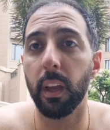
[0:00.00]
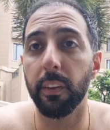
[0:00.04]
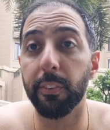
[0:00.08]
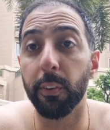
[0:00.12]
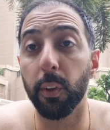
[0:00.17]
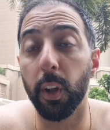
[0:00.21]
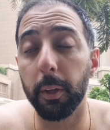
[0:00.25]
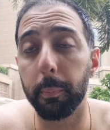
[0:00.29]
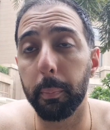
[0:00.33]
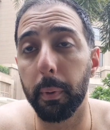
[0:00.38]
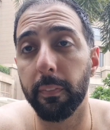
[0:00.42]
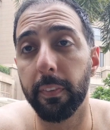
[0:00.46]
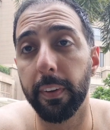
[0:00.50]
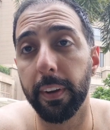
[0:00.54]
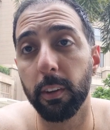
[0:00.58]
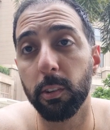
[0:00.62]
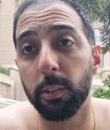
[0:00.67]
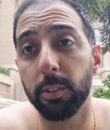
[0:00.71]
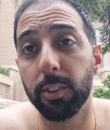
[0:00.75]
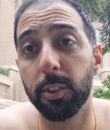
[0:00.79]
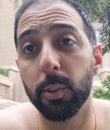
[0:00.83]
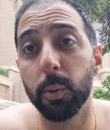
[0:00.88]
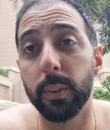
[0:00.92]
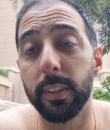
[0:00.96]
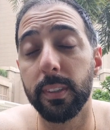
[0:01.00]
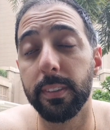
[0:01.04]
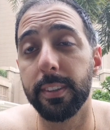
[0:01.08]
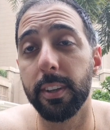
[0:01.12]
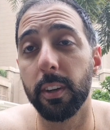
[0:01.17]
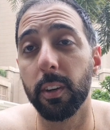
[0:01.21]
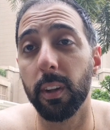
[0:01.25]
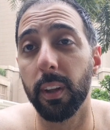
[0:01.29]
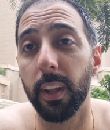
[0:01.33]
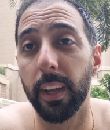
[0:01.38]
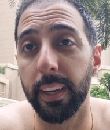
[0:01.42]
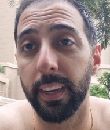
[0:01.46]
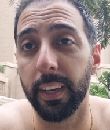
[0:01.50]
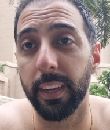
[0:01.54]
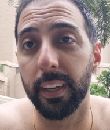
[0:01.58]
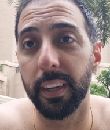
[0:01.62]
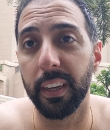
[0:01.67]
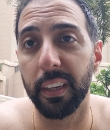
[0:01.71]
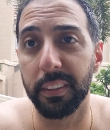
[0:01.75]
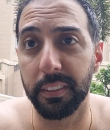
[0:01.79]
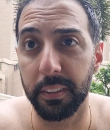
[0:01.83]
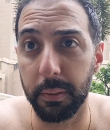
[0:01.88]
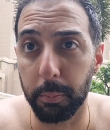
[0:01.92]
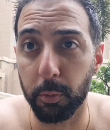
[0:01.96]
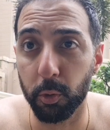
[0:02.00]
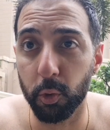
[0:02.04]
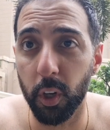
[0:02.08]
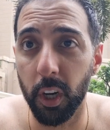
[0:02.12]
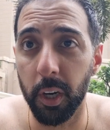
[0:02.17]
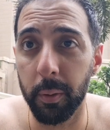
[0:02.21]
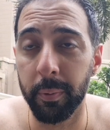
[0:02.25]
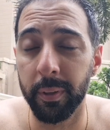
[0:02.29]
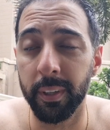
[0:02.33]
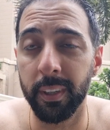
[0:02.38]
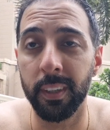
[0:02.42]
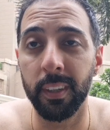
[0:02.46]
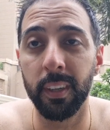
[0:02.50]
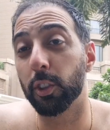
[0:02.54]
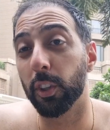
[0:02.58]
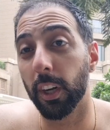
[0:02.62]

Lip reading: If you like my videos, do consider liking and subscribing.